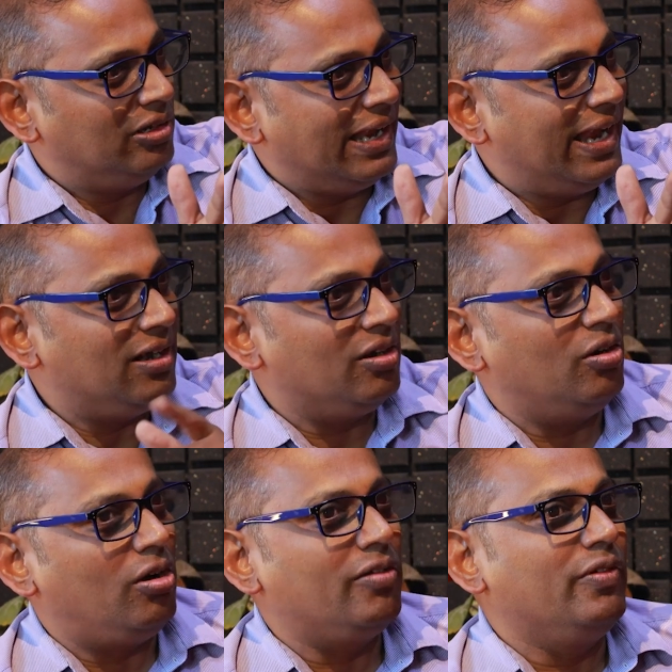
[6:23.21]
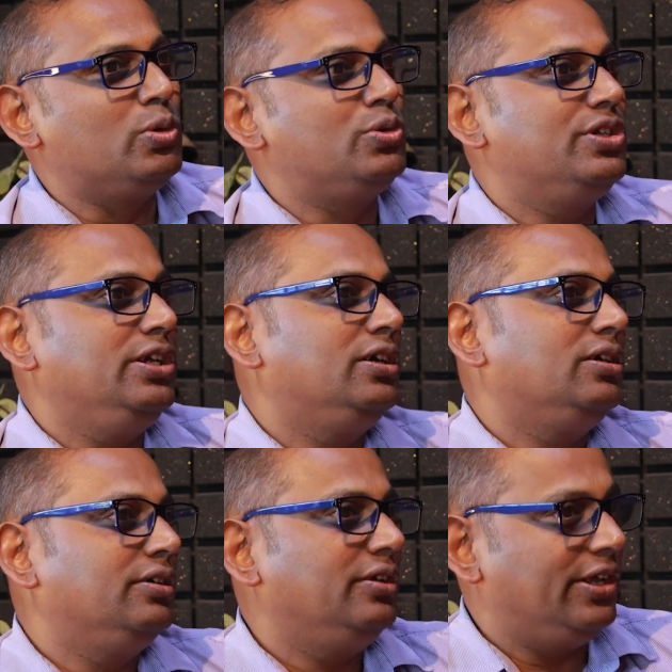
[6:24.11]
rain or we could see a
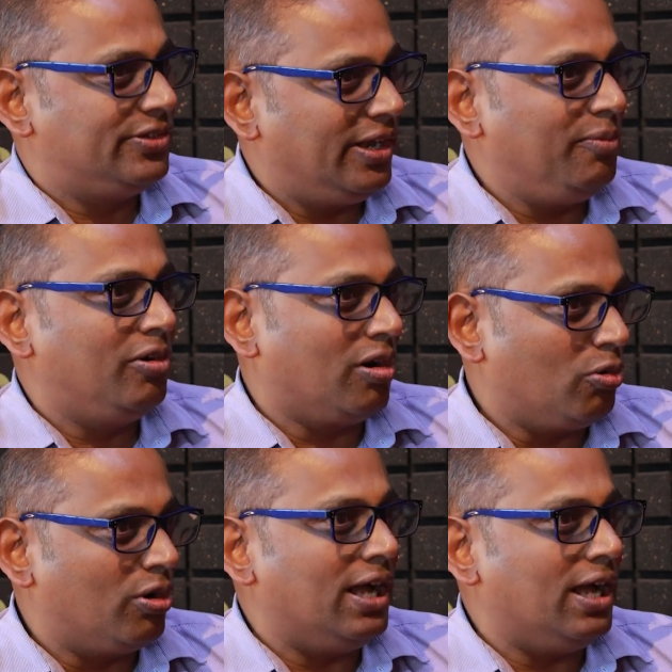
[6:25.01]
extreme drought.